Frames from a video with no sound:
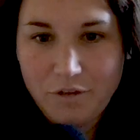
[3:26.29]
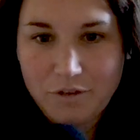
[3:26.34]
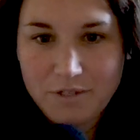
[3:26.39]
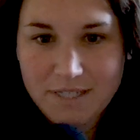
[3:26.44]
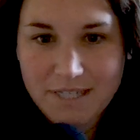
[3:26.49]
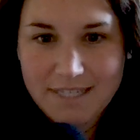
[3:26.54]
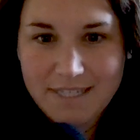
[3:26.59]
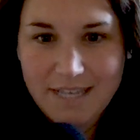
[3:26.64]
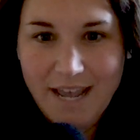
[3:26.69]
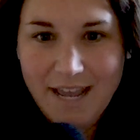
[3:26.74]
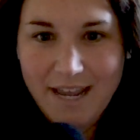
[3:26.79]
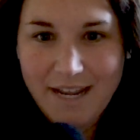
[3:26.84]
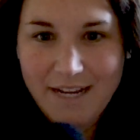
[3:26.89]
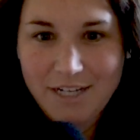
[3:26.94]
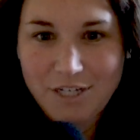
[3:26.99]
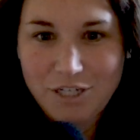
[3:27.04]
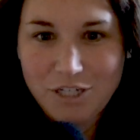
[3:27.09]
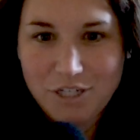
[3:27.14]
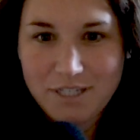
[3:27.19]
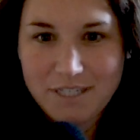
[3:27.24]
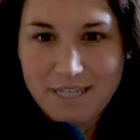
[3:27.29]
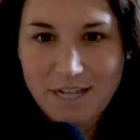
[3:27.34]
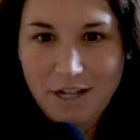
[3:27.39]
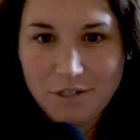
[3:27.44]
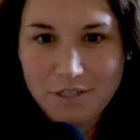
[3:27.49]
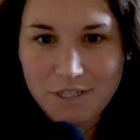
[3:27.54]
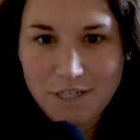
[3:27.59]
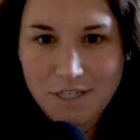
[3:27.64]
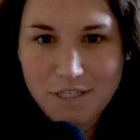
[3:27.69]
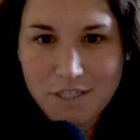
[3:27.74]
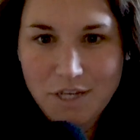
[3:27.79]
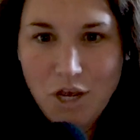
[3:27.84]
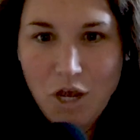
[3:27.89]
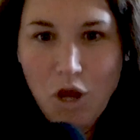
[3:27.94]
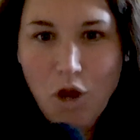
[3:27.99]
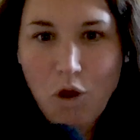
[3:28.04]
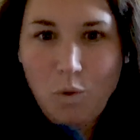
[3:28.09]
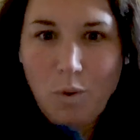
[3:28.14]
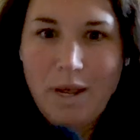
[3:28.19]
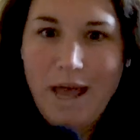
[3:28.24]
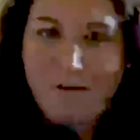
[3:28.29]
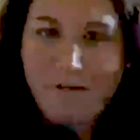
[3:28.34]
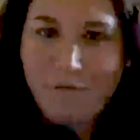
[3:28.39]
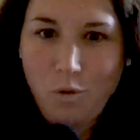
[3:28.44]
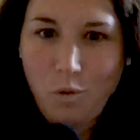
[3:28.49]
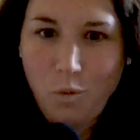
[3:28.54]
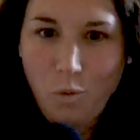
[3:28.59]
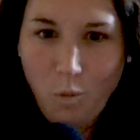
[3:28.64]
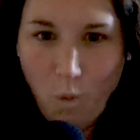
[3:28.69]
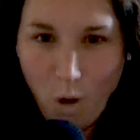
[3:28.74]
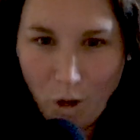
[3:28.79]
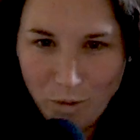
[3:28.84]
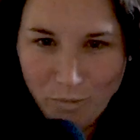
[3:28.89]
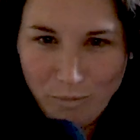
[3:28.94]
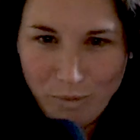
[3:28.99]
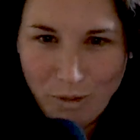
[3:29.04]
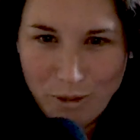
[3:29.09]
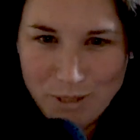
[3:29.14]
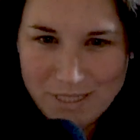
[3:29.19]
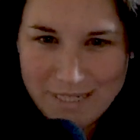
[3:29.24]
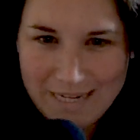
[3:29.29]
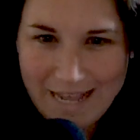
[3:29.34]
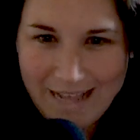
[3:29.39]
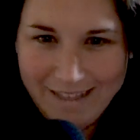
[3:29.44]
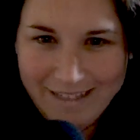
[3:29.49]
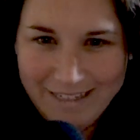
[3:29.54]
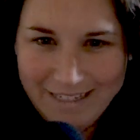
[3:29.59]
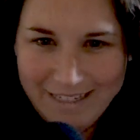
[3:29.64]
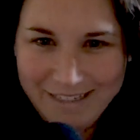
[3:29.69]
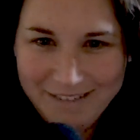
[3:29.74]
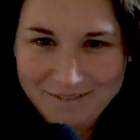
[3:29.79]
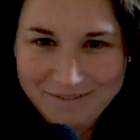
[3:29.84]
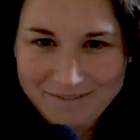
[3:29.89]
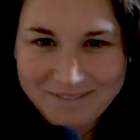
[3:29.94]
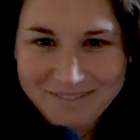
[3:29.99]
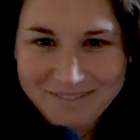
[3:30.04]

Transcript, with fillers: though society just tells us we have one personality.